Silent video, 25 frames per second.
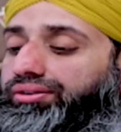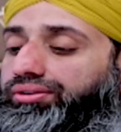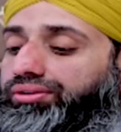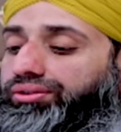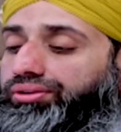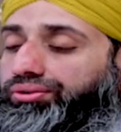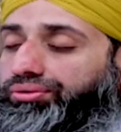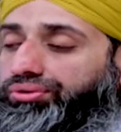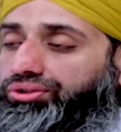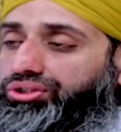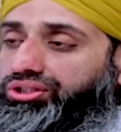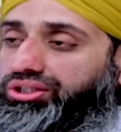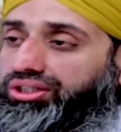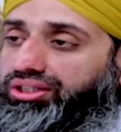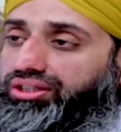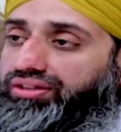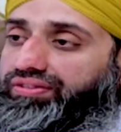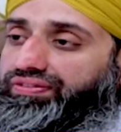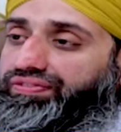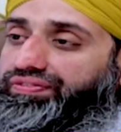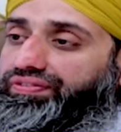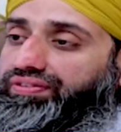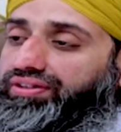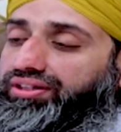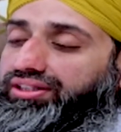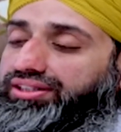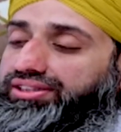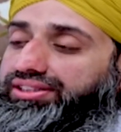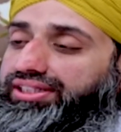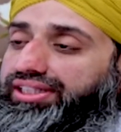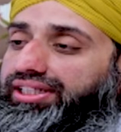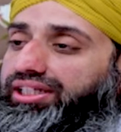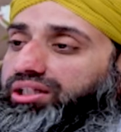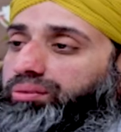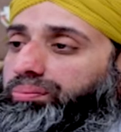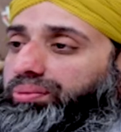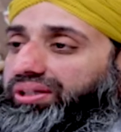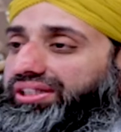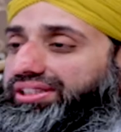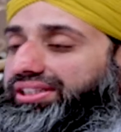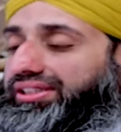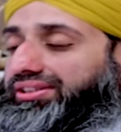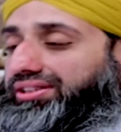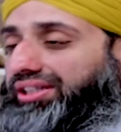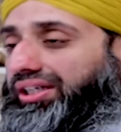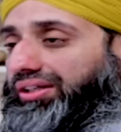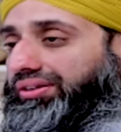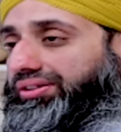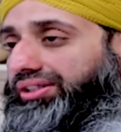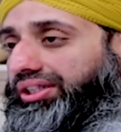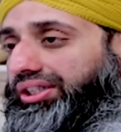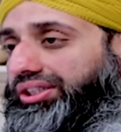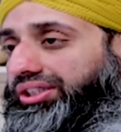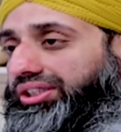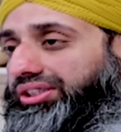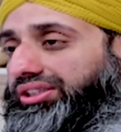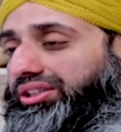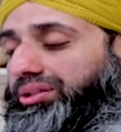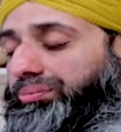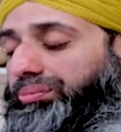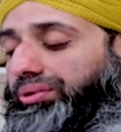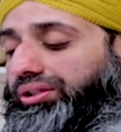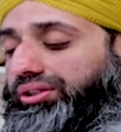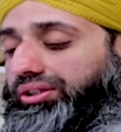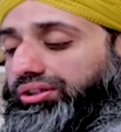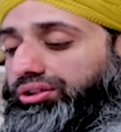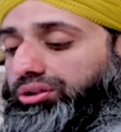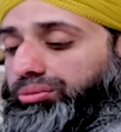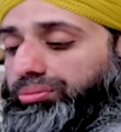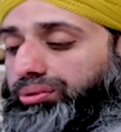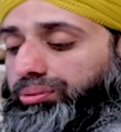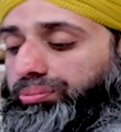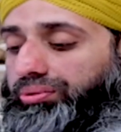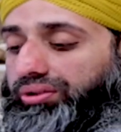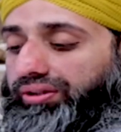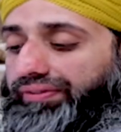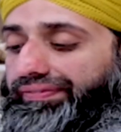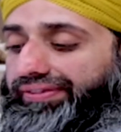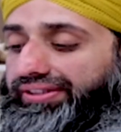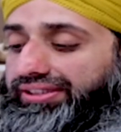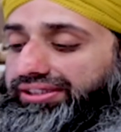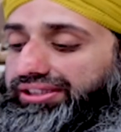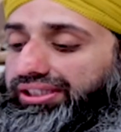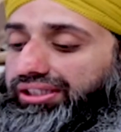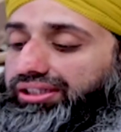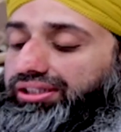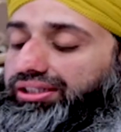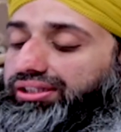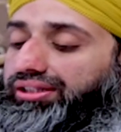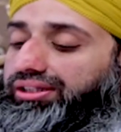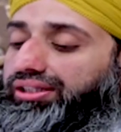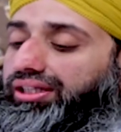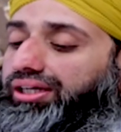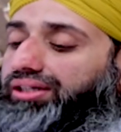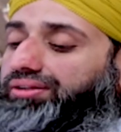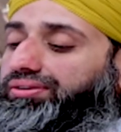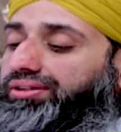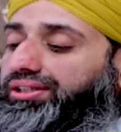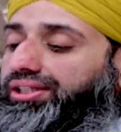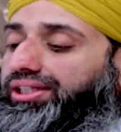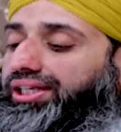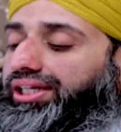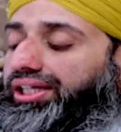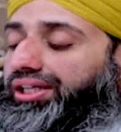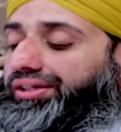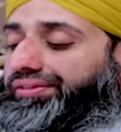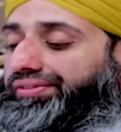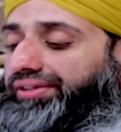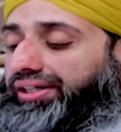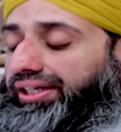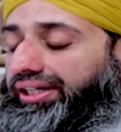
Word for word: Durood Sharif, sending peace and salutations upon the noble prophet sallallahu alaihi